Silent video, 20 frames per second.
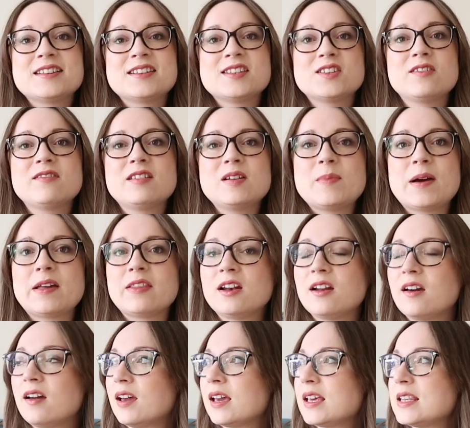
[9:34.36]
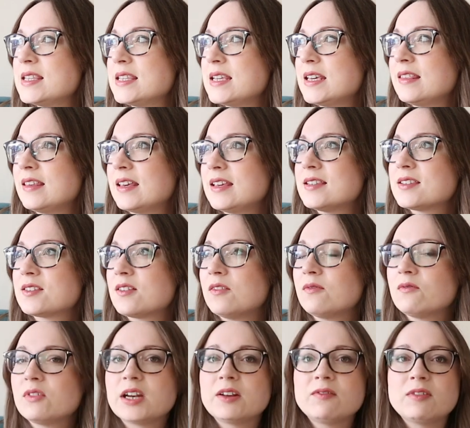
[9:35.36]
sorry about the light. I can see that it's
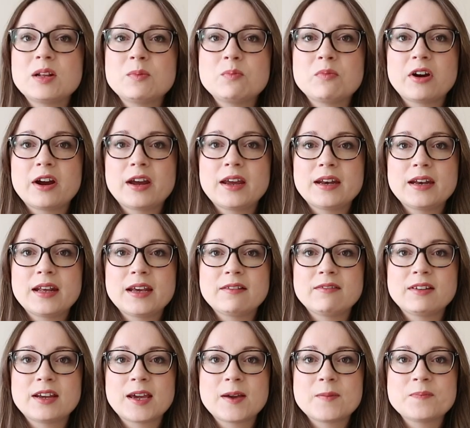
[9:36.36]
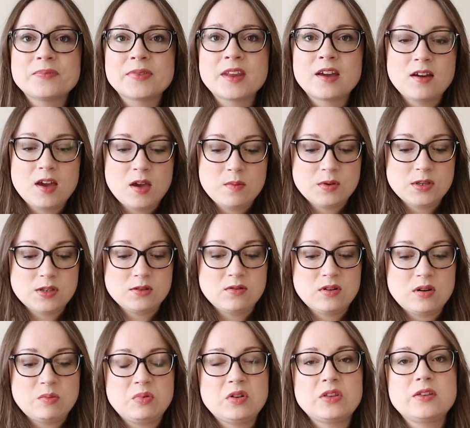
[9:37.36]
got really, really bright in here again. I hope it's not
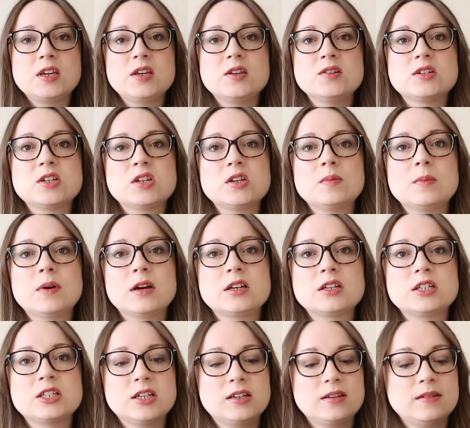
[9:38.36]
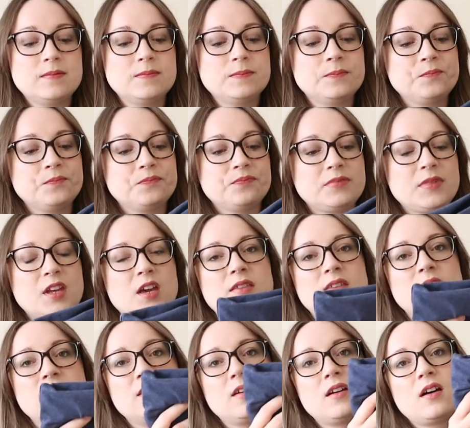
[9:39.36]
going to bother you too much, and I
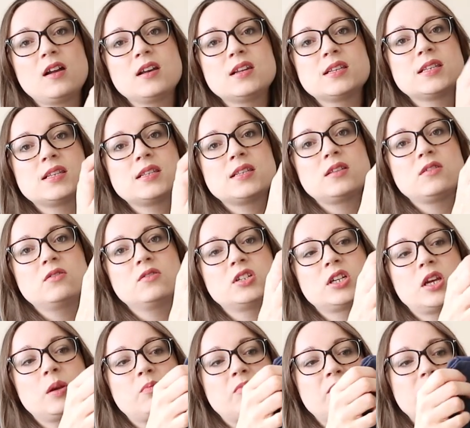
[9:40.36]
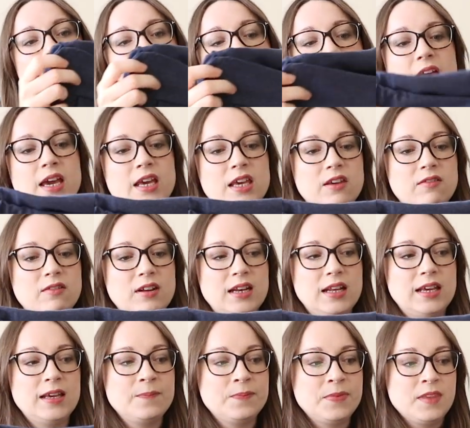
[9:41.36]
think the colours are still showing pretty
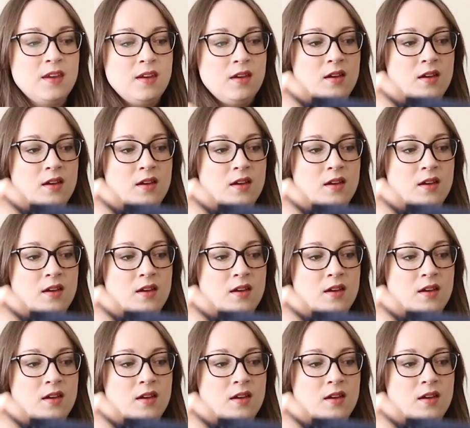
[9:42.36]
accurately.